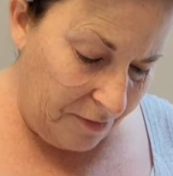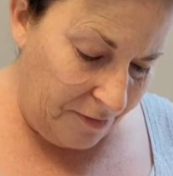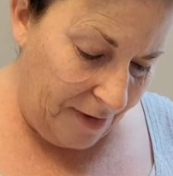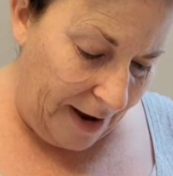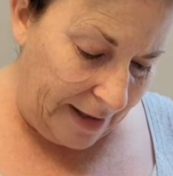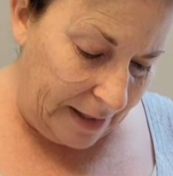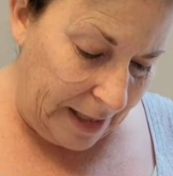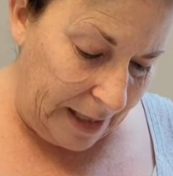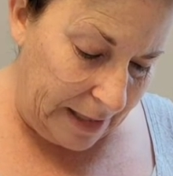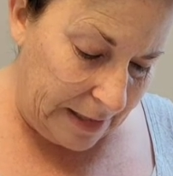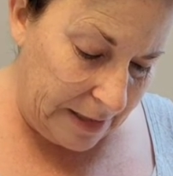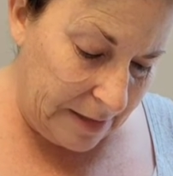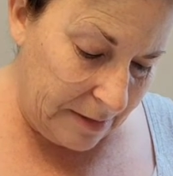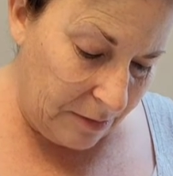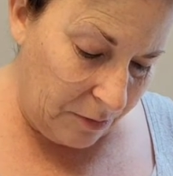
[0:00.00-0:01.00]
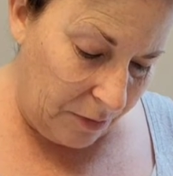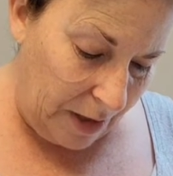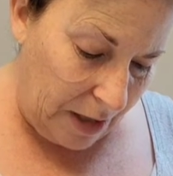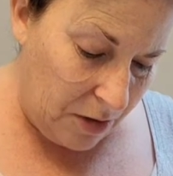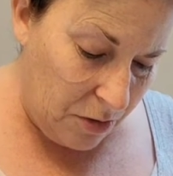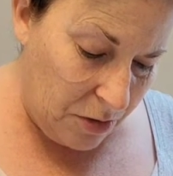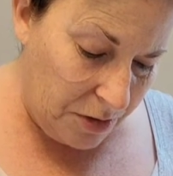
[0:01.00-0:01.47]
fine lines,
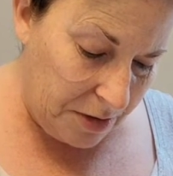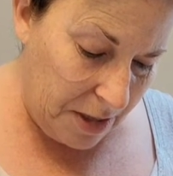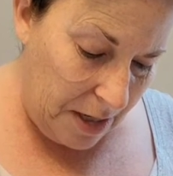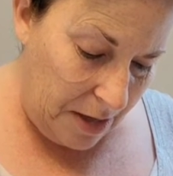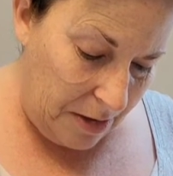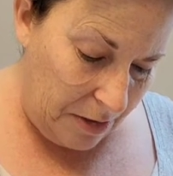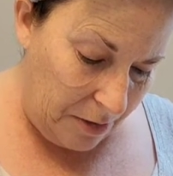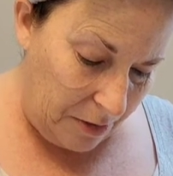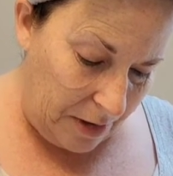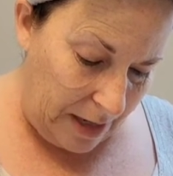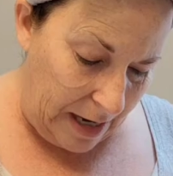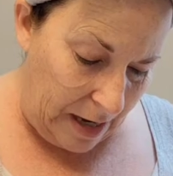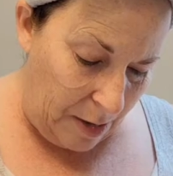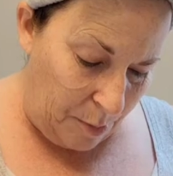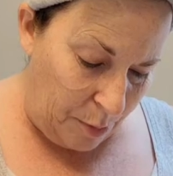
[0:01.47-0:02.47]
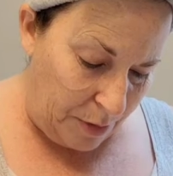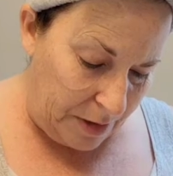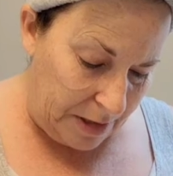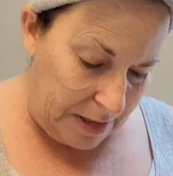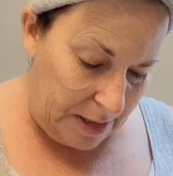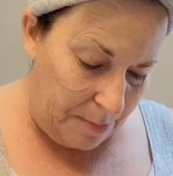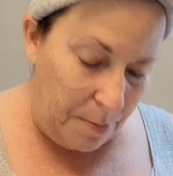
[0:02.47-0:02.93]
wrinkles. They're going to help
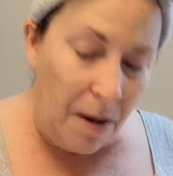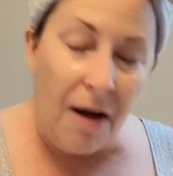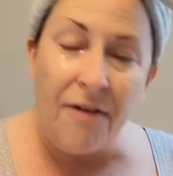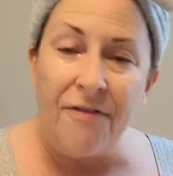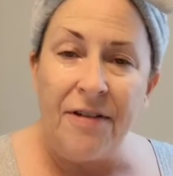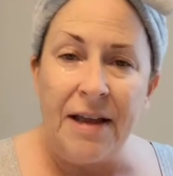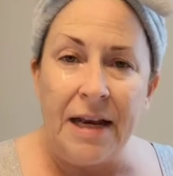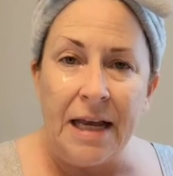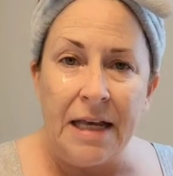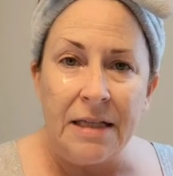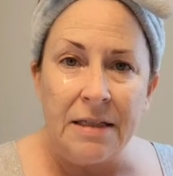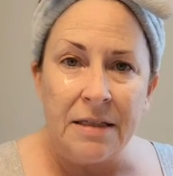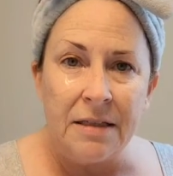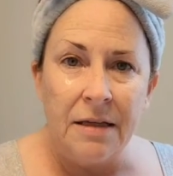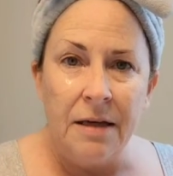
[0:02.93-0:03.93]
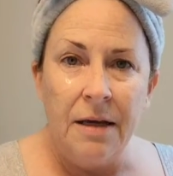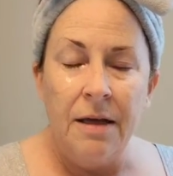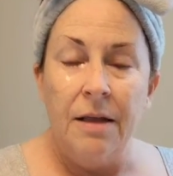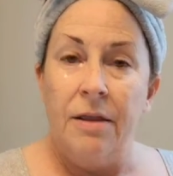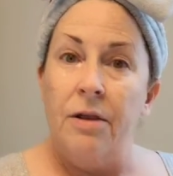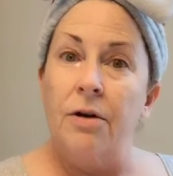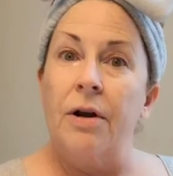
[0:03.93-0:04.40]
with deep puffiness.
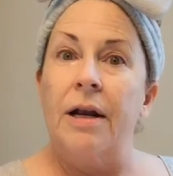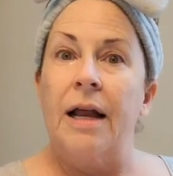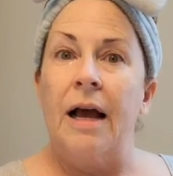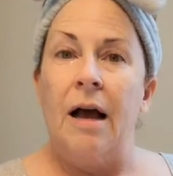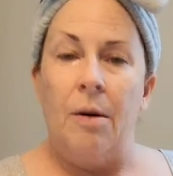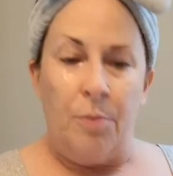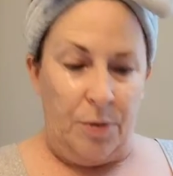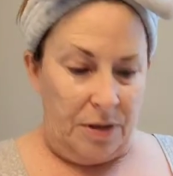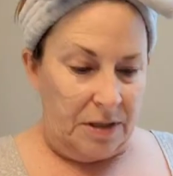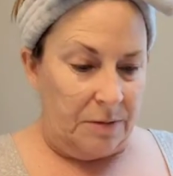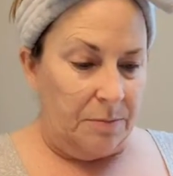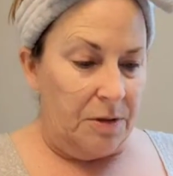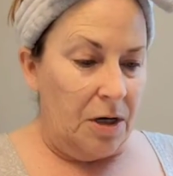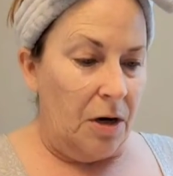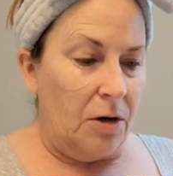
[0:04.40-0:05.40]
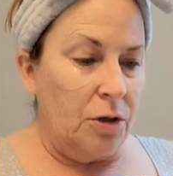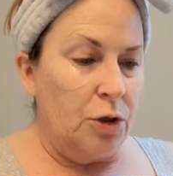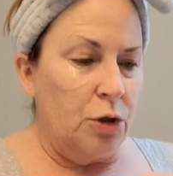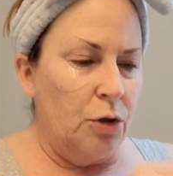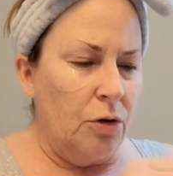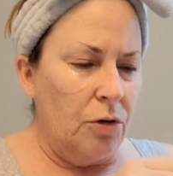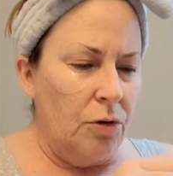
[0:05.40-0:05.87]
They're going to help with some dark
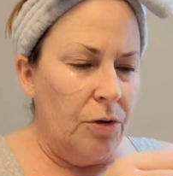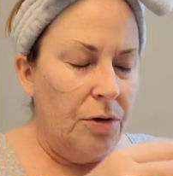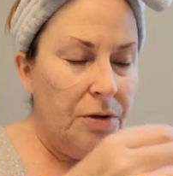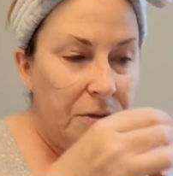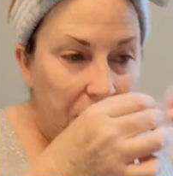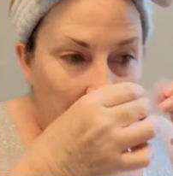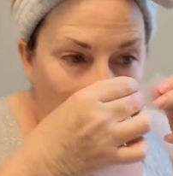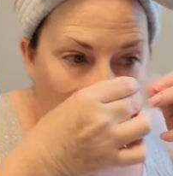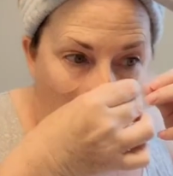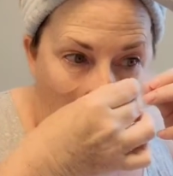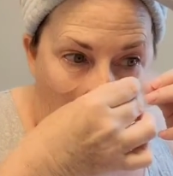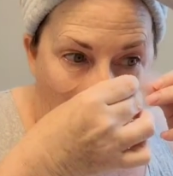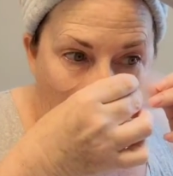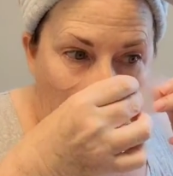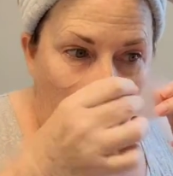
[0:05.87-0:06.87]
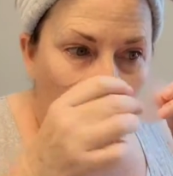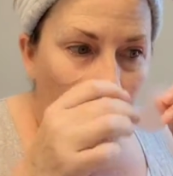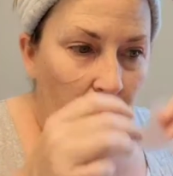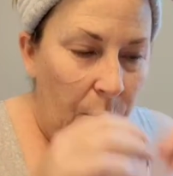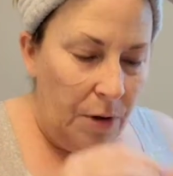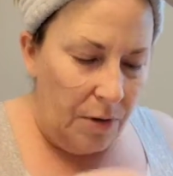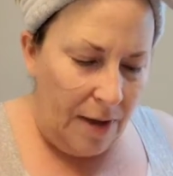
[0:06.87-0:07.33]
circles.
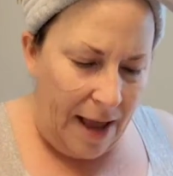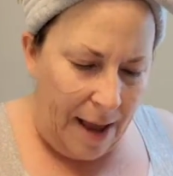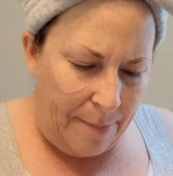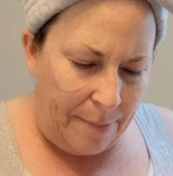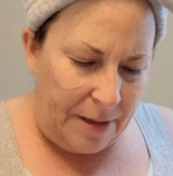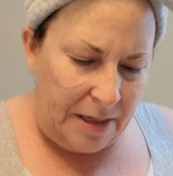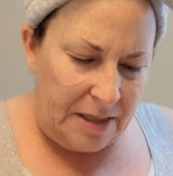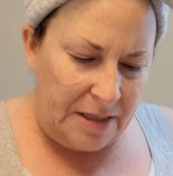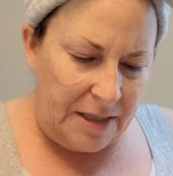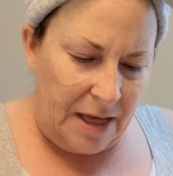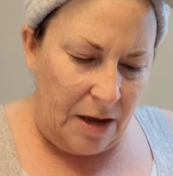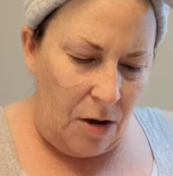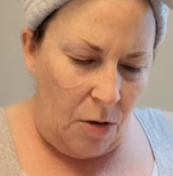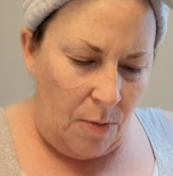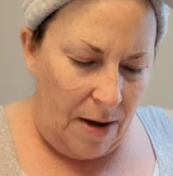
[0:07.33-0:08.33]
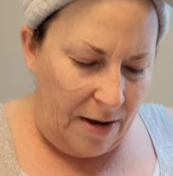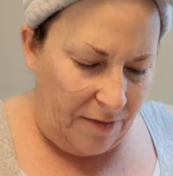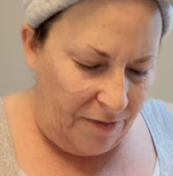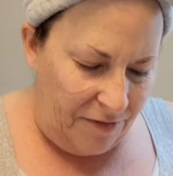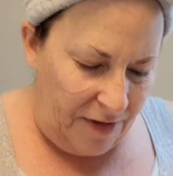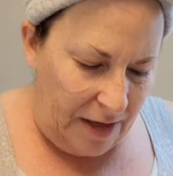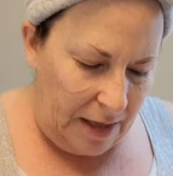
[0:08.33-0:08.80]
What'll happen is they go on
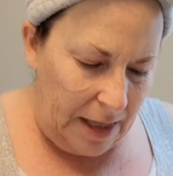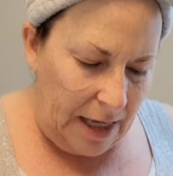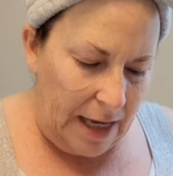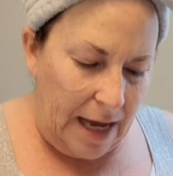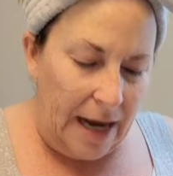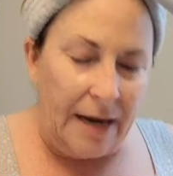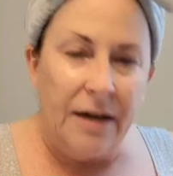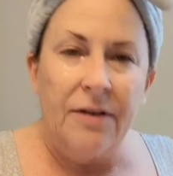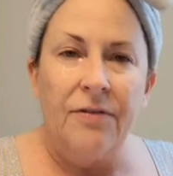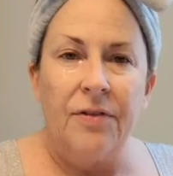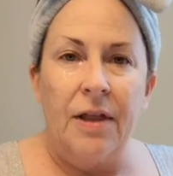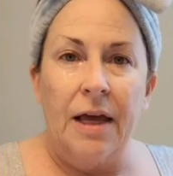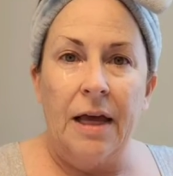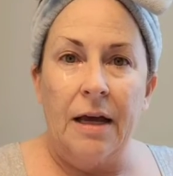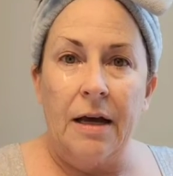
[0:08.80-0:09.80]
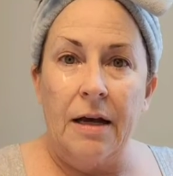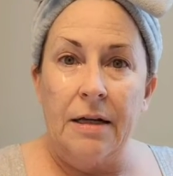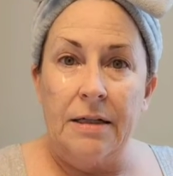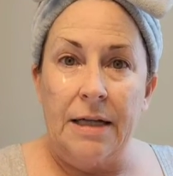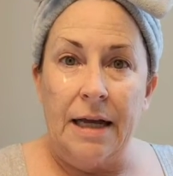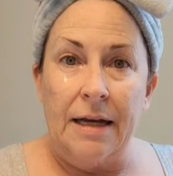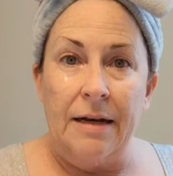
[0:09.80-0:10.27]
feeling kind of like a
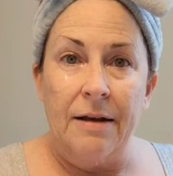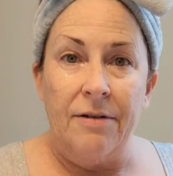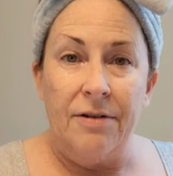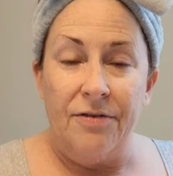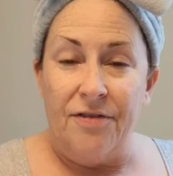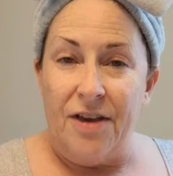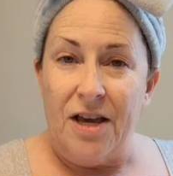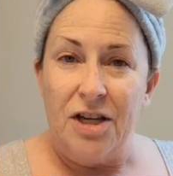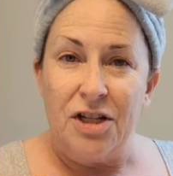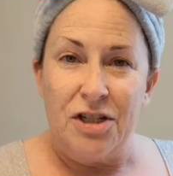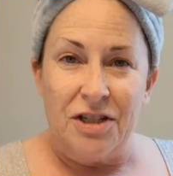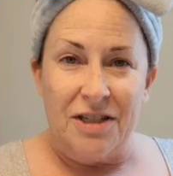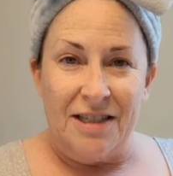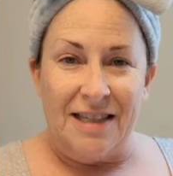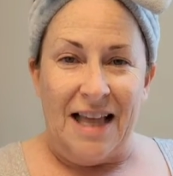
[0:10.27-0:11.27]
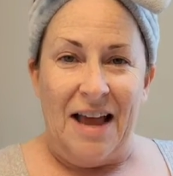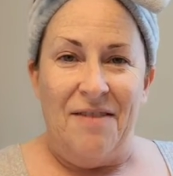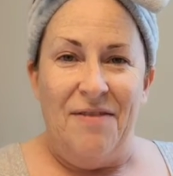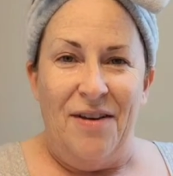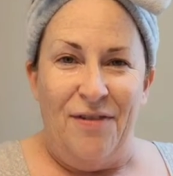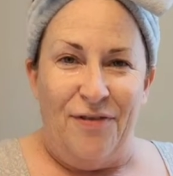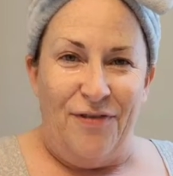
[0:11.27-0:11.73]
dead fish,
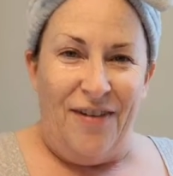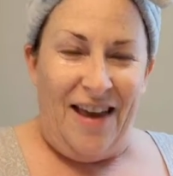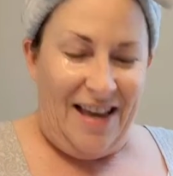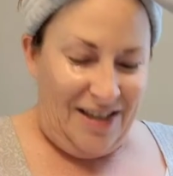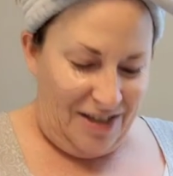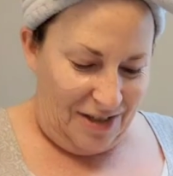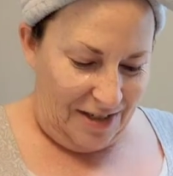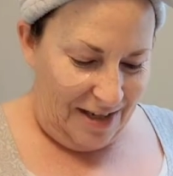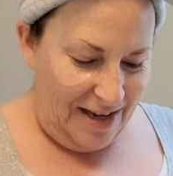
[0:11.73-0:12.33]
slimy fish,